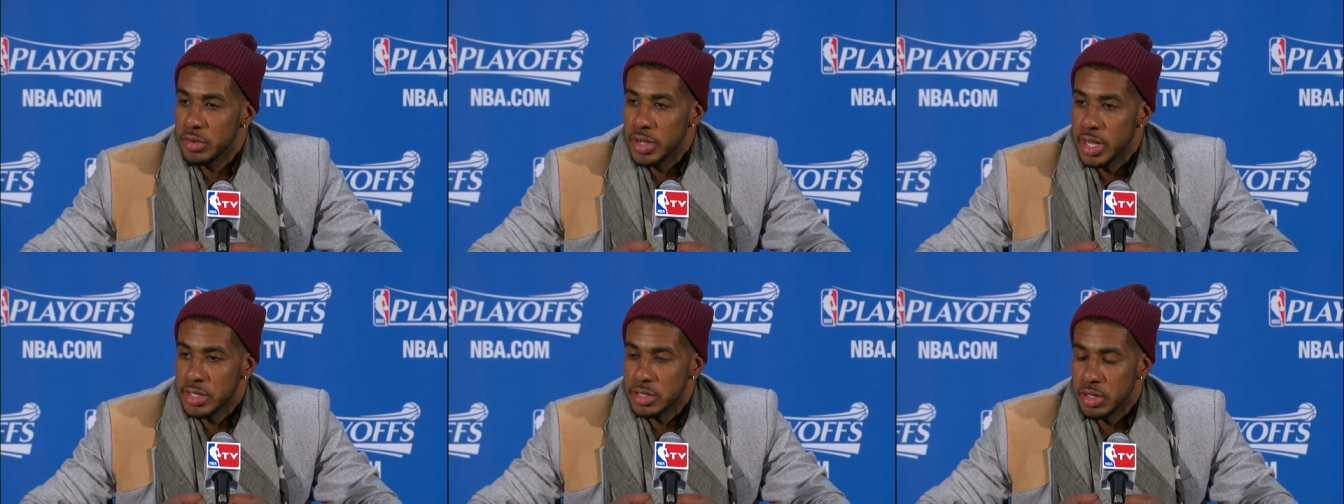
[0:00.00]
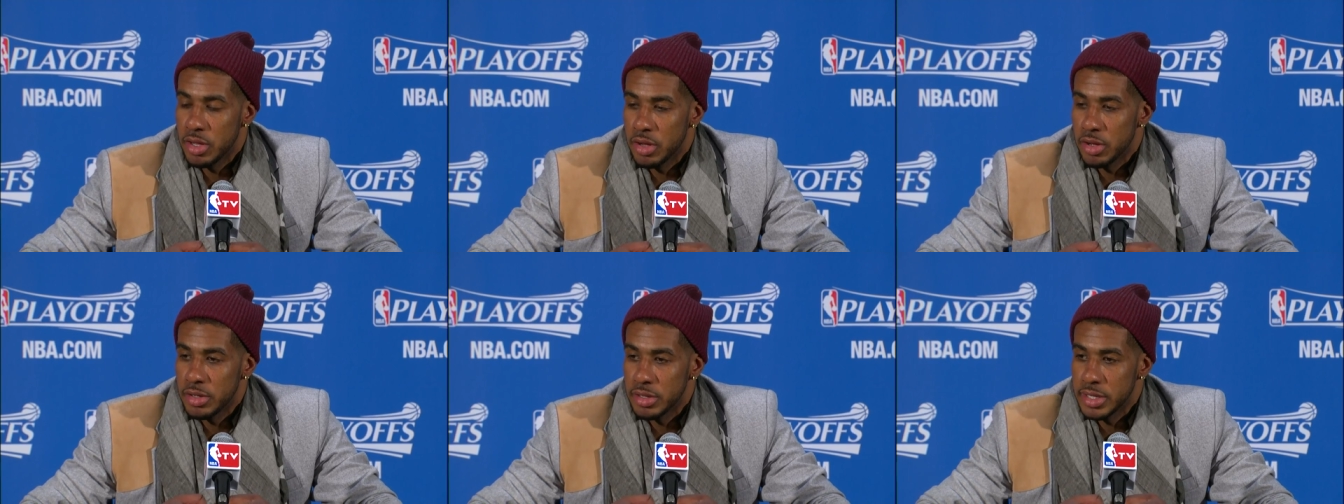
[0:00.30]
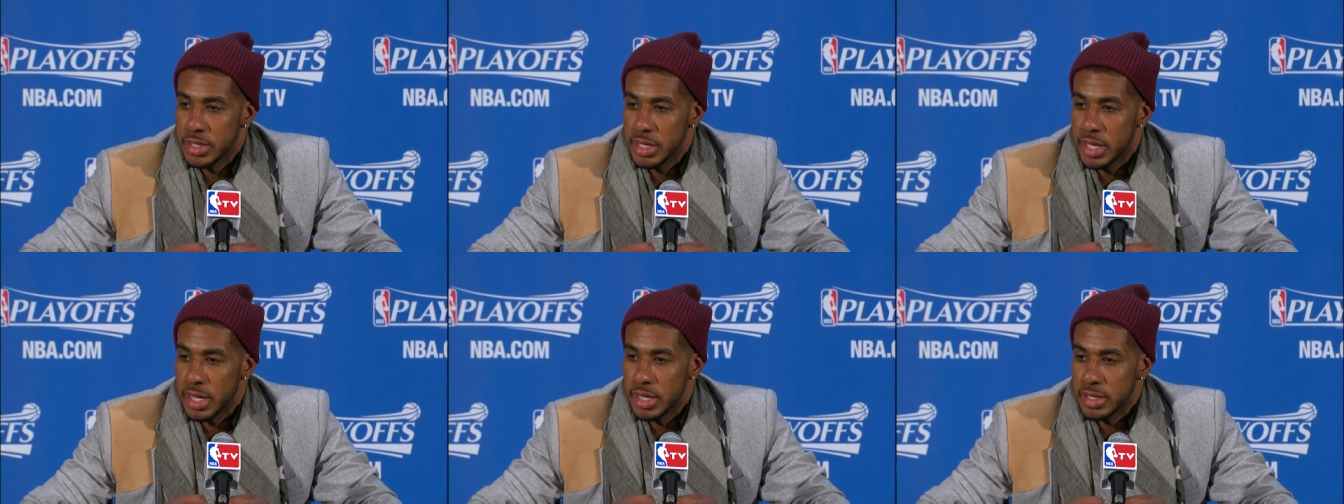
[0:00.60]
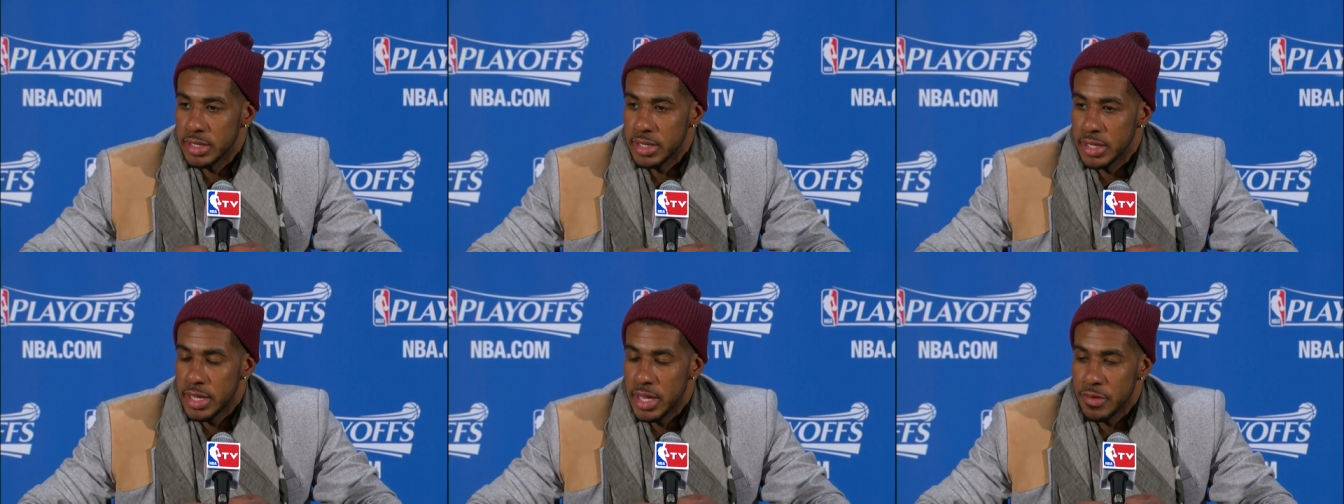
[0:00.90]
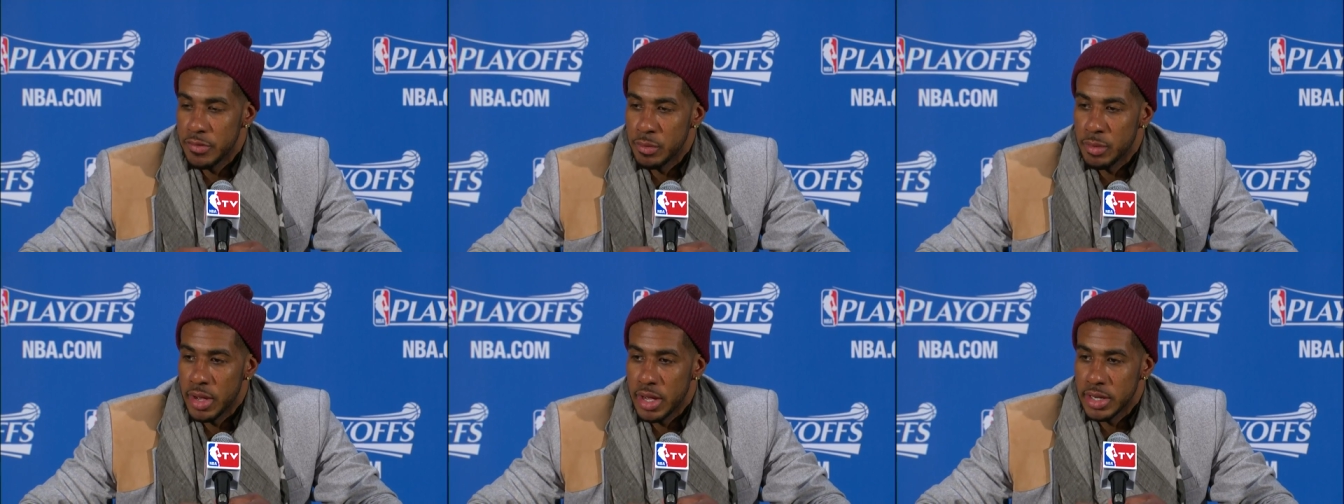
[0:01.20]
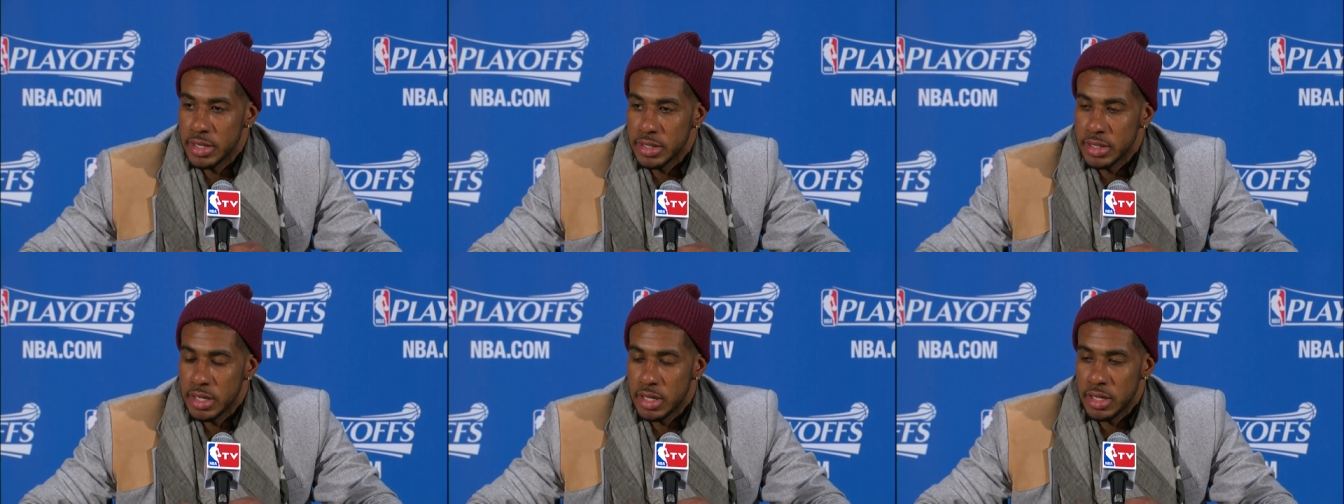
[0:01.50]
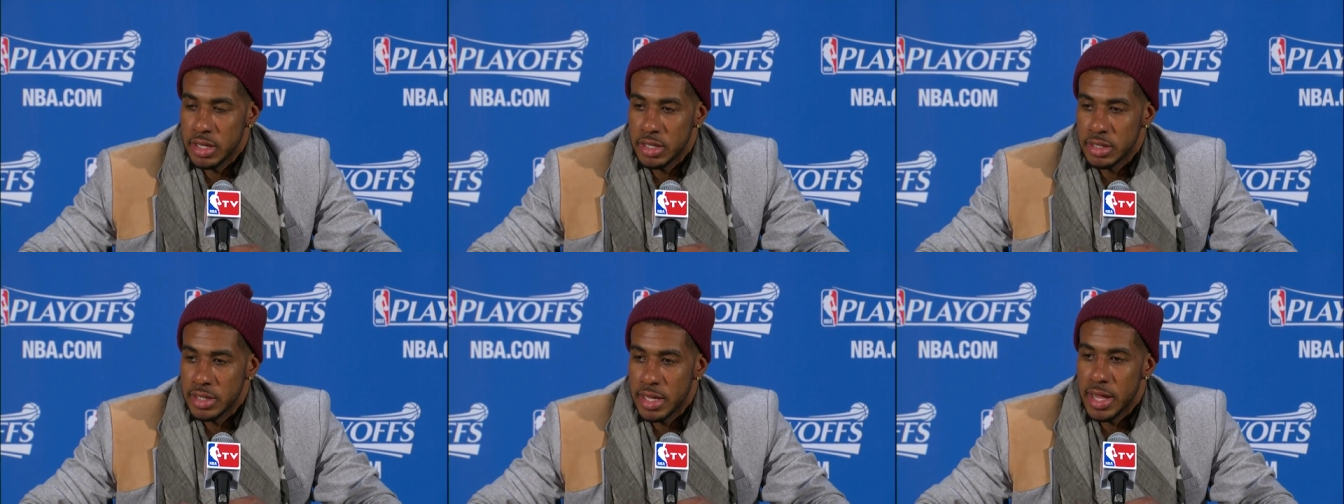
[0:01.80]
I thought it got everybody
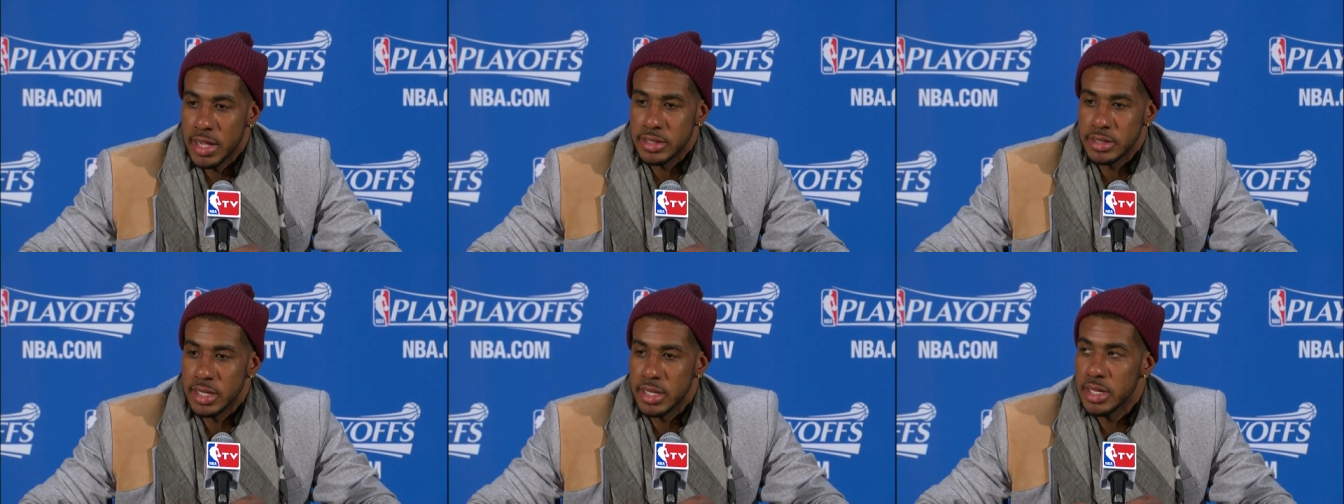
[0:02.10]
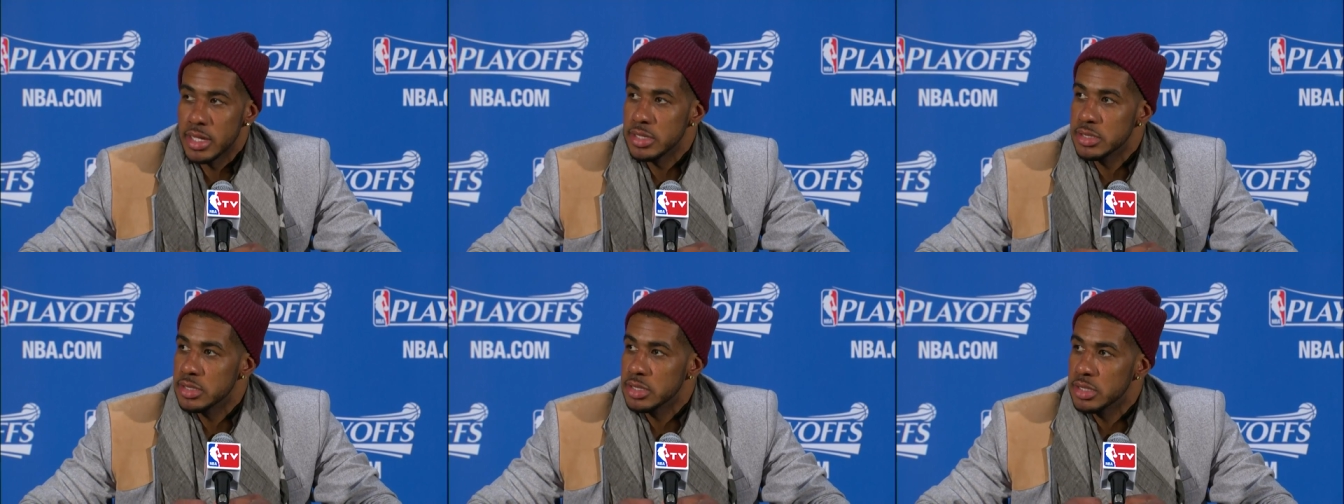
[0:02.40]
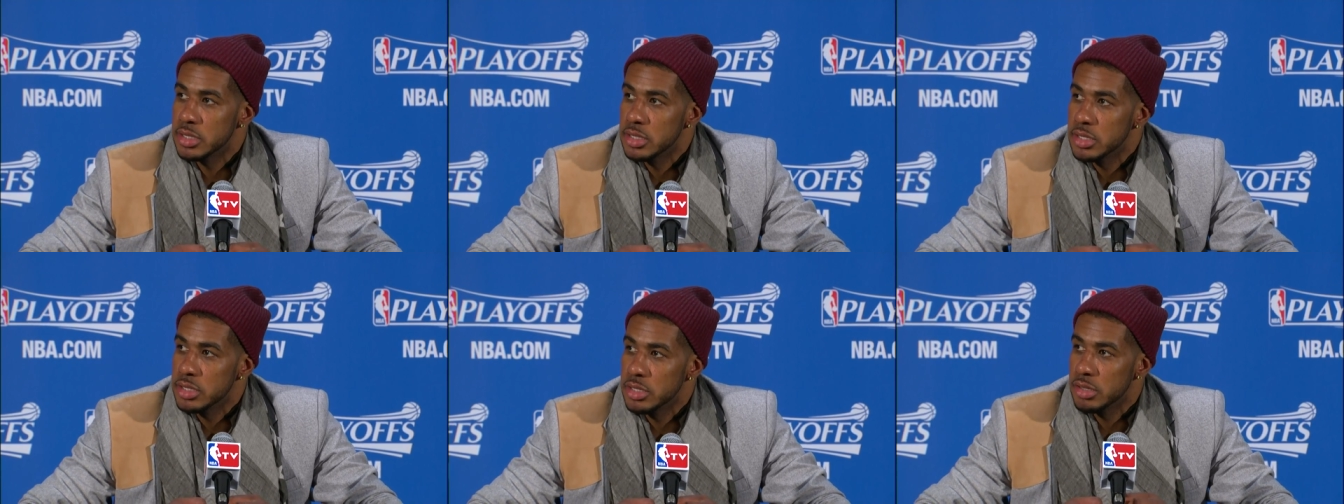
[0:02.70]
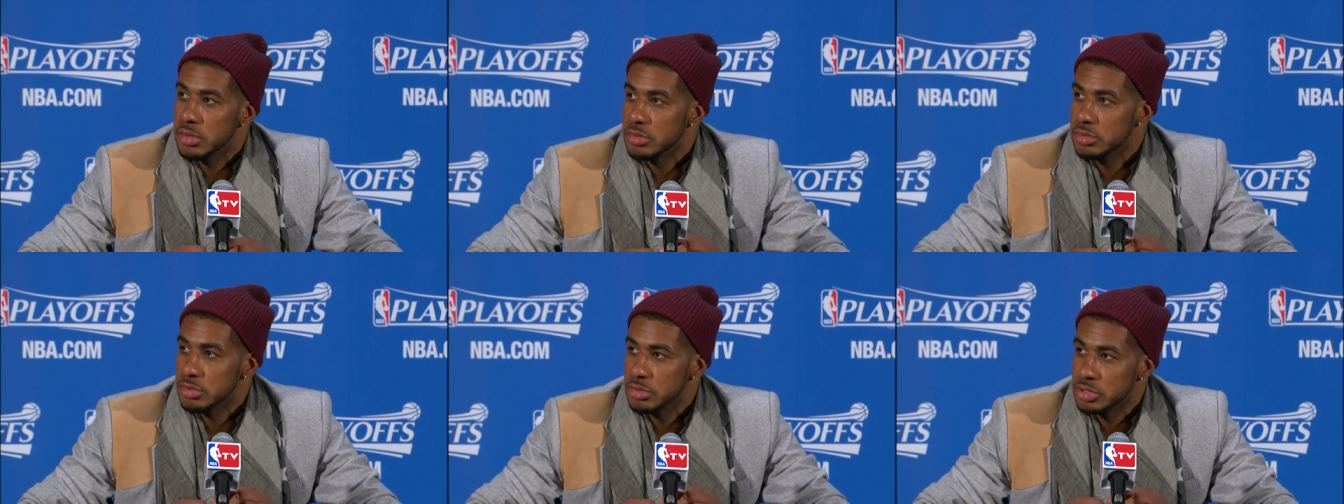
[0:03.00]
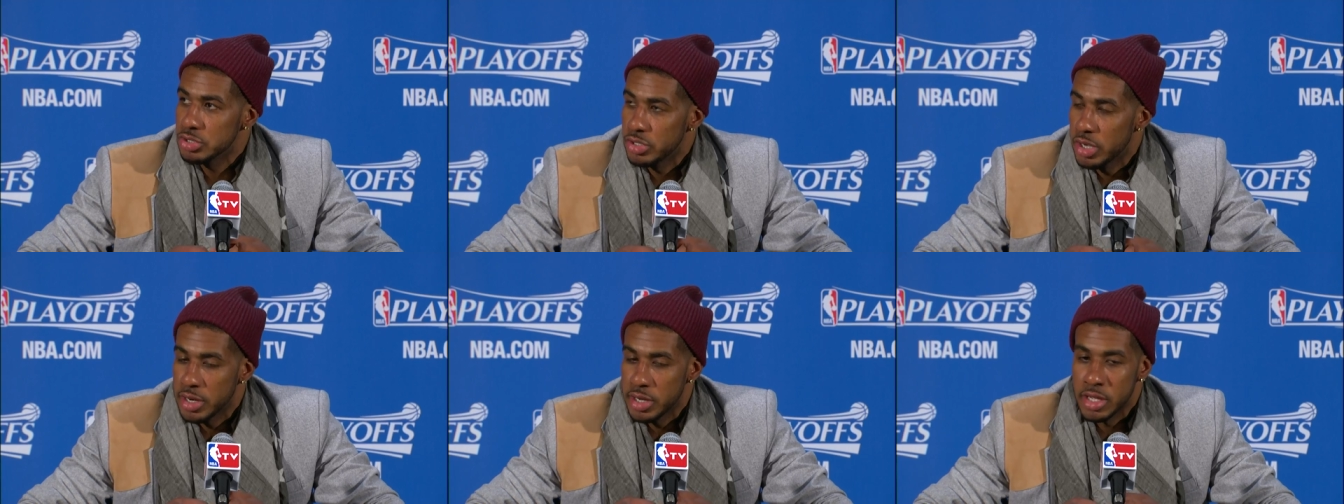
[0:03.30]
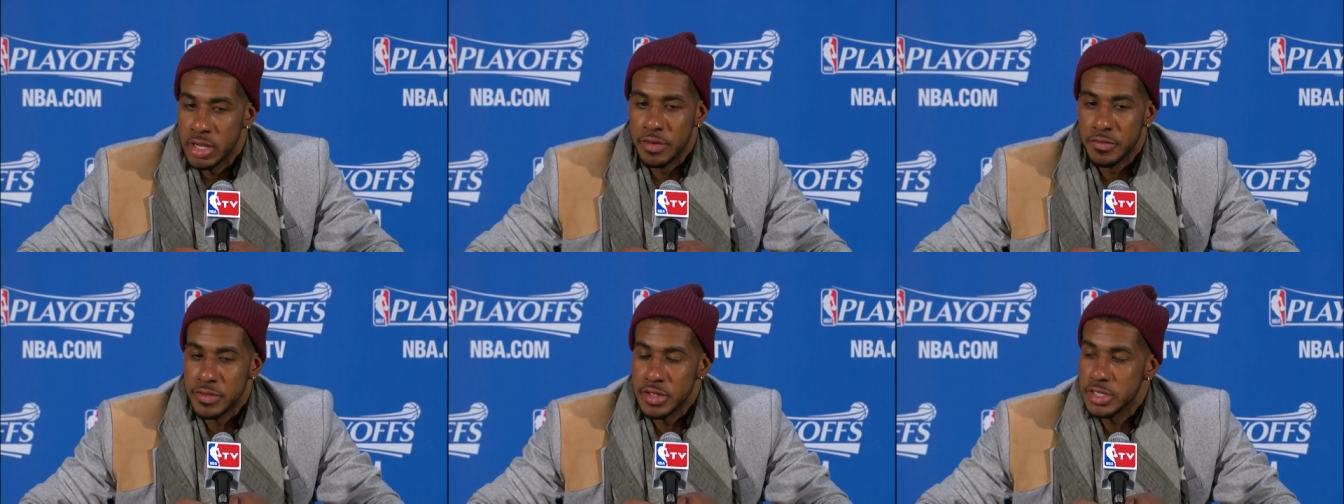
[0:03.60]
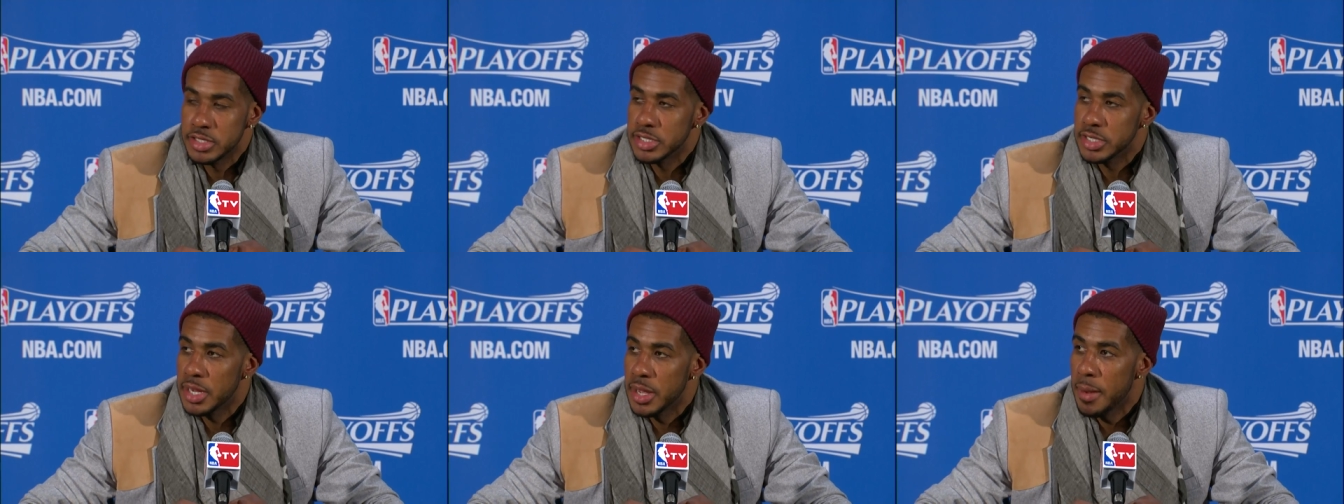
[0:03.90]
locked in to, you know, try to
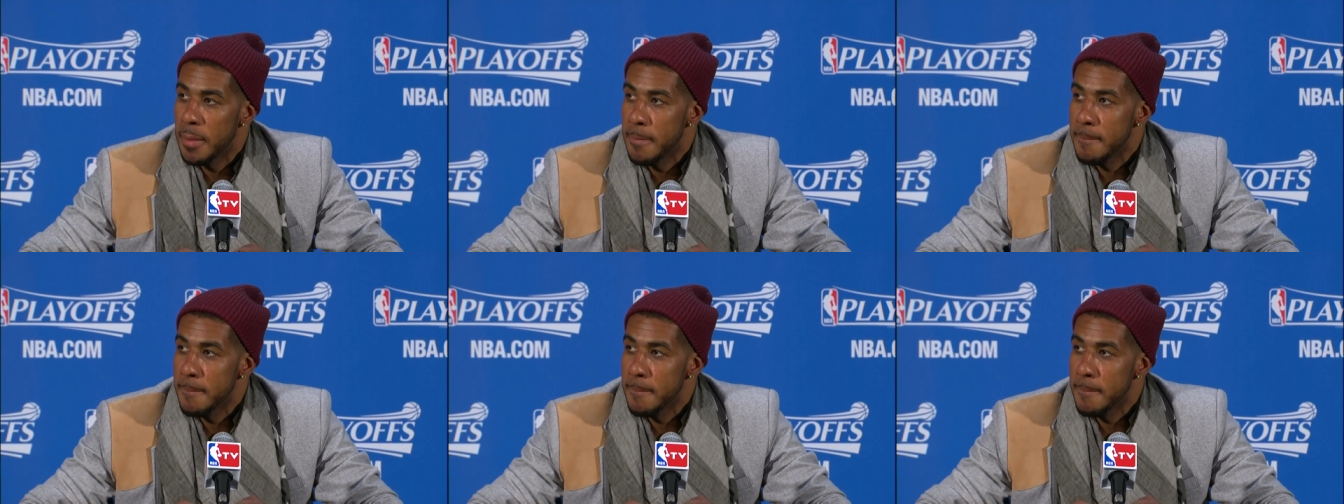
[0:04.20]
finish it out.